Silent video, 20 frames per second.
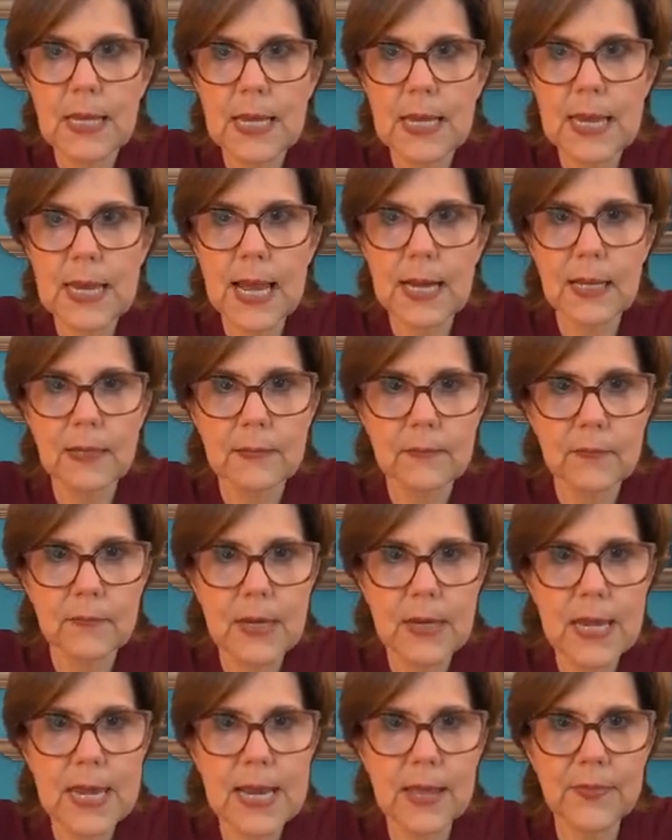Nada.
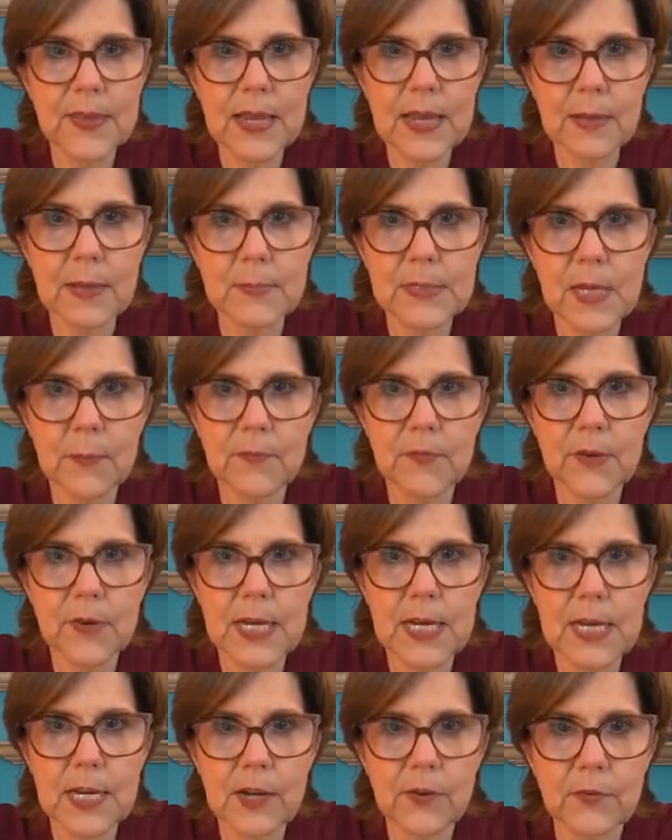Nothing comes up for
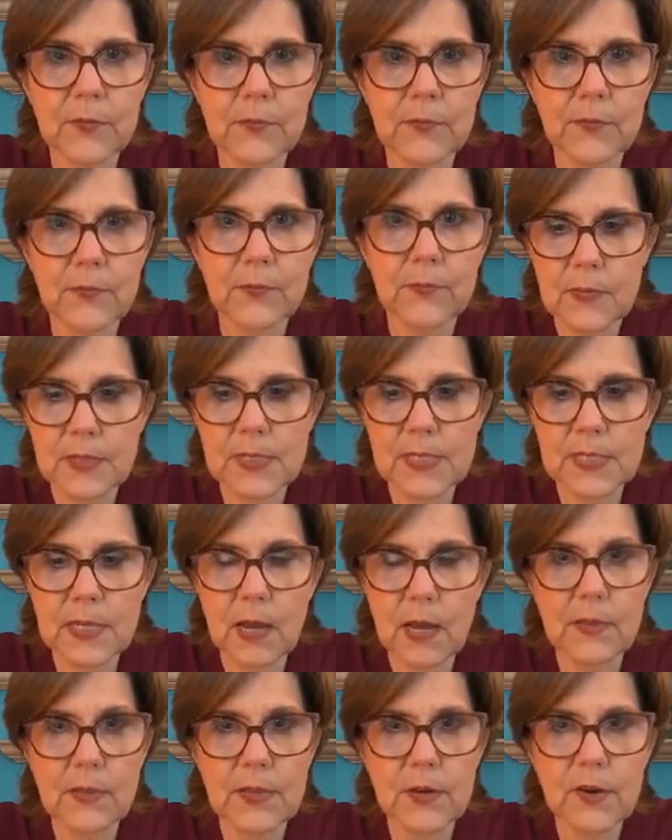keto. This is
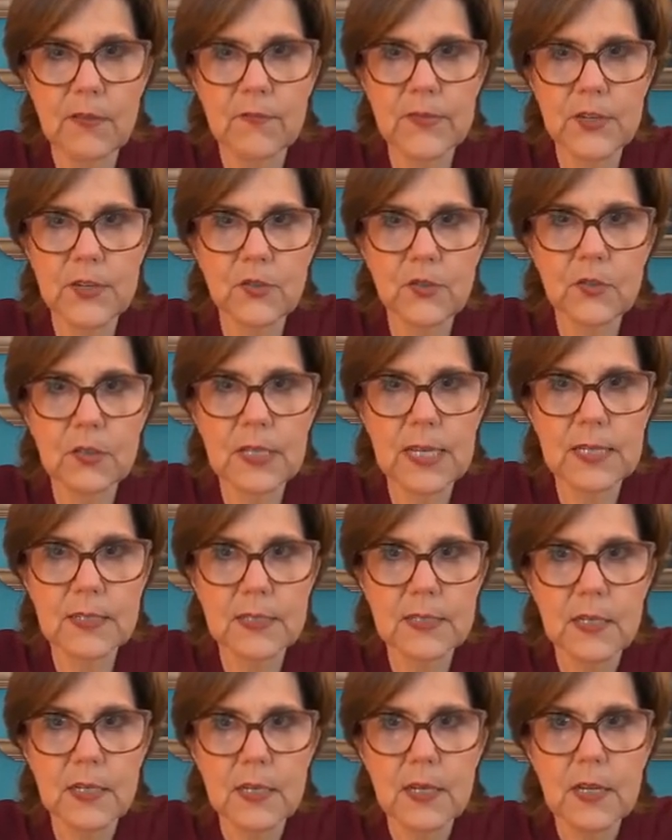on their official
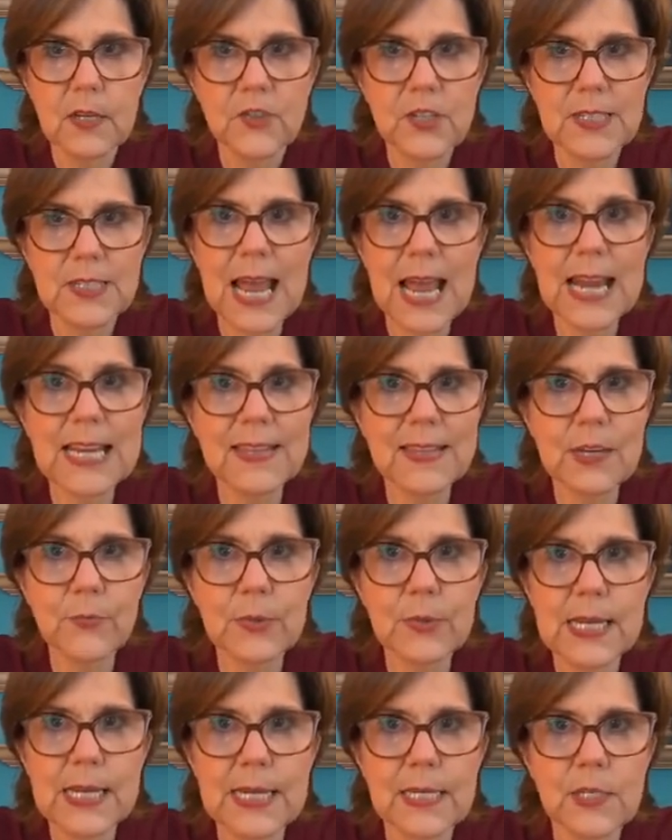list. Just
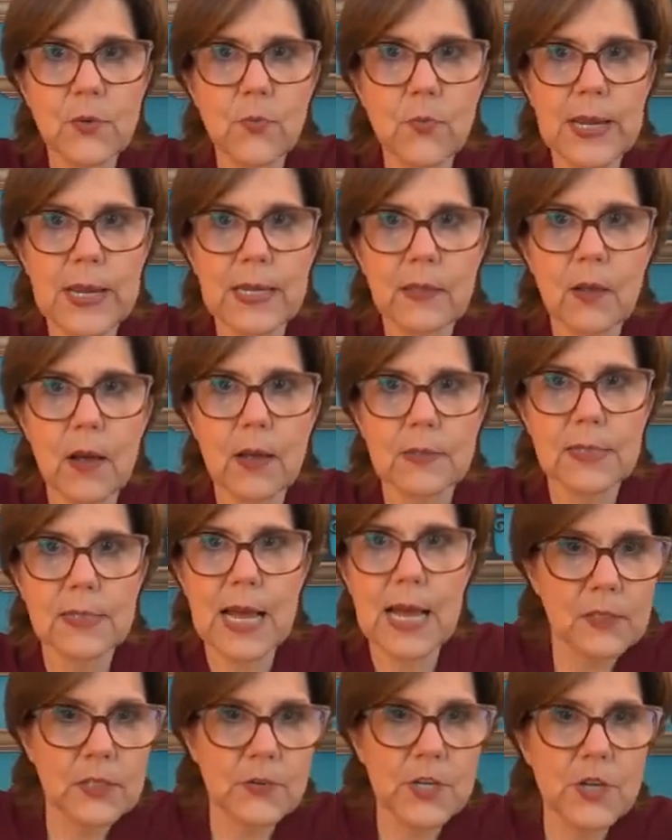anything related to weight loss.
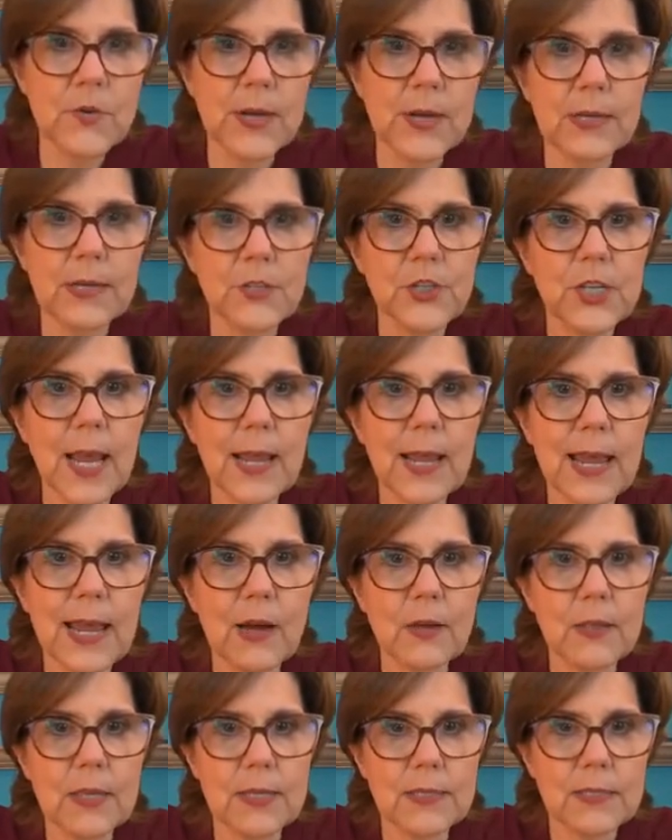So you can check
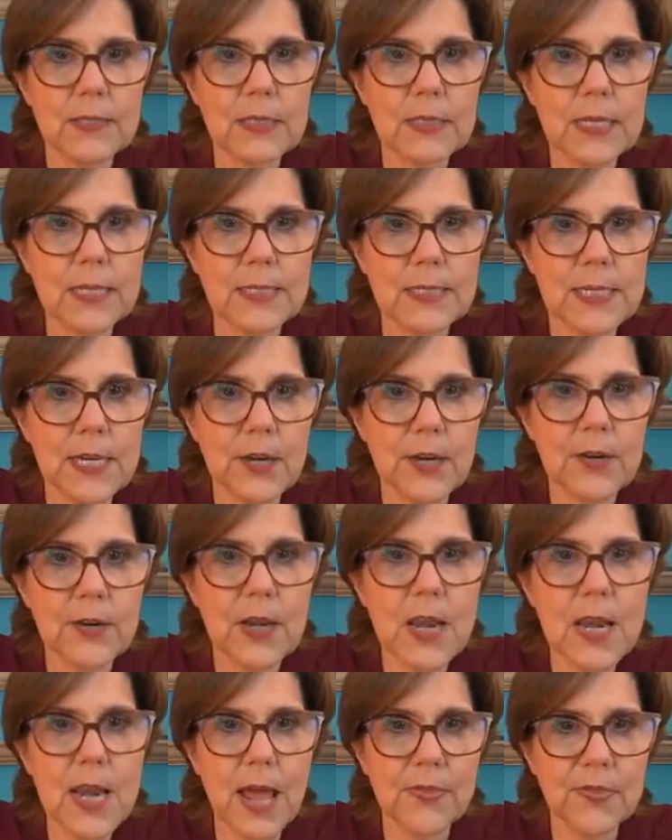out this list here.
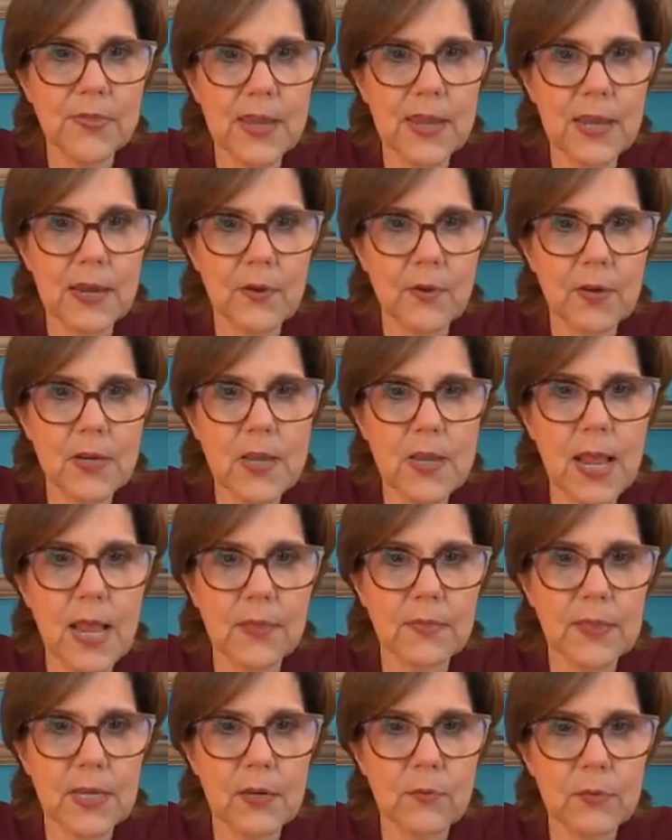Nothing,
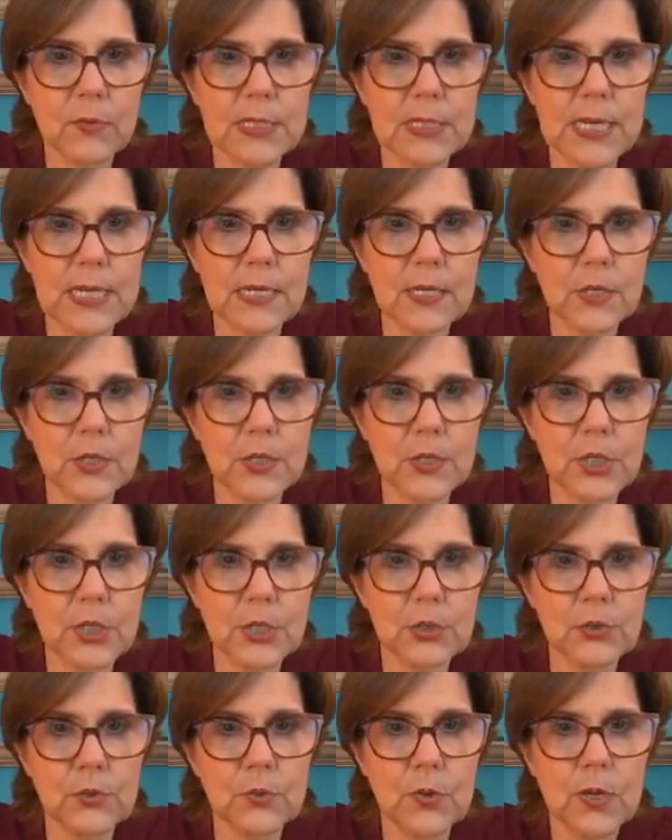nothing related
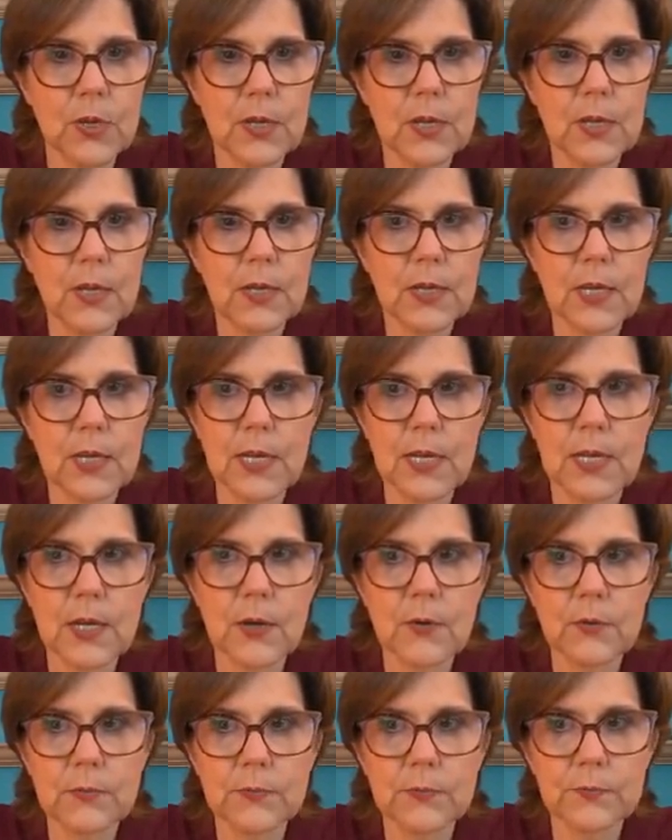to
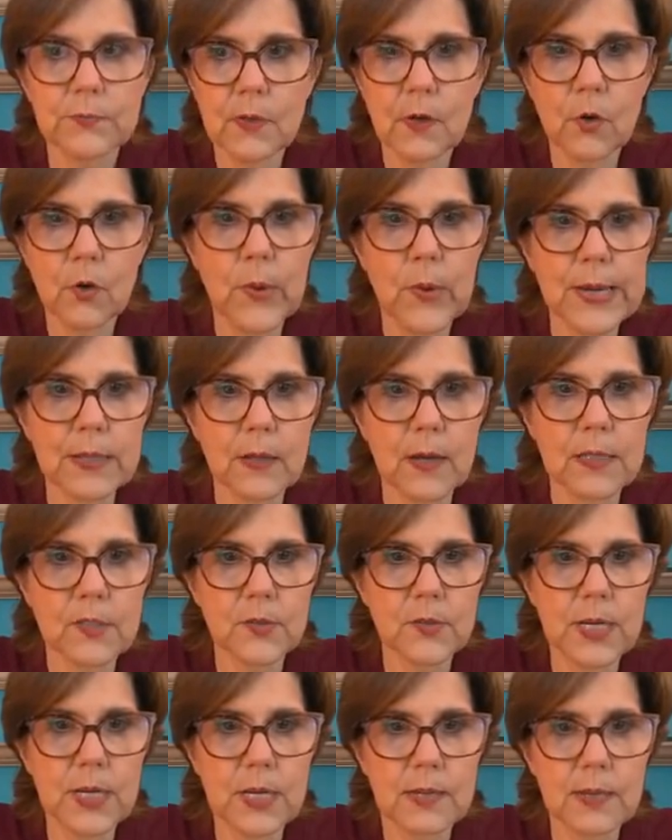keto or weight
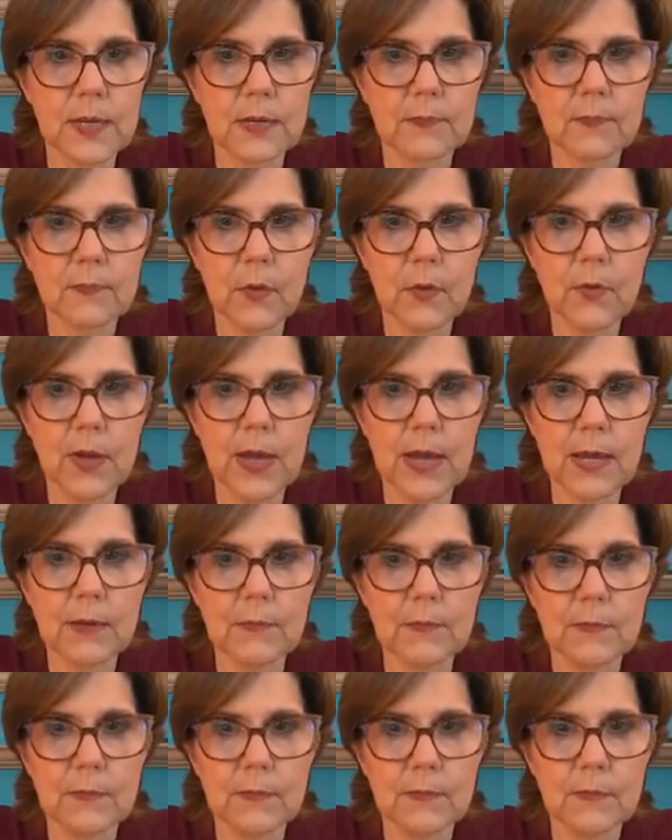loss or anything.
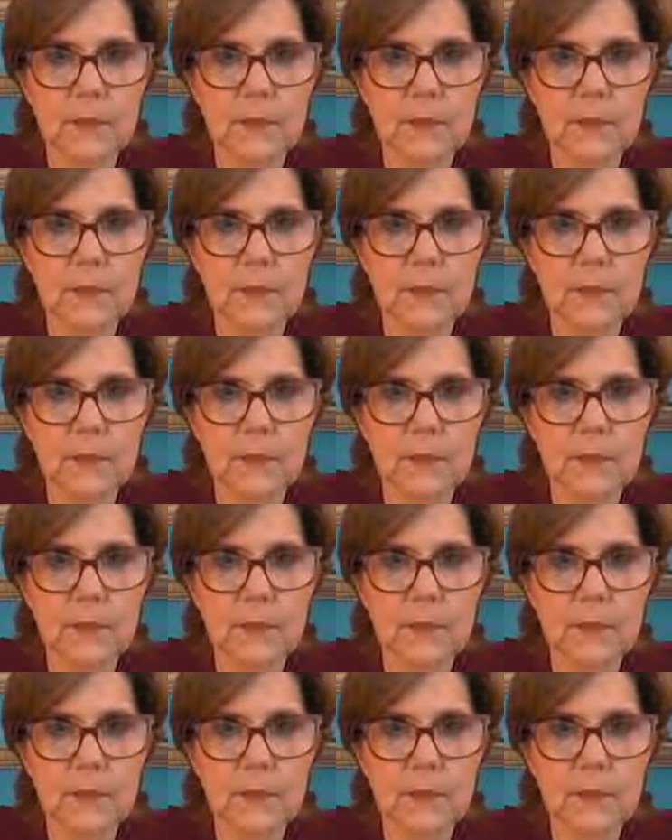Okay?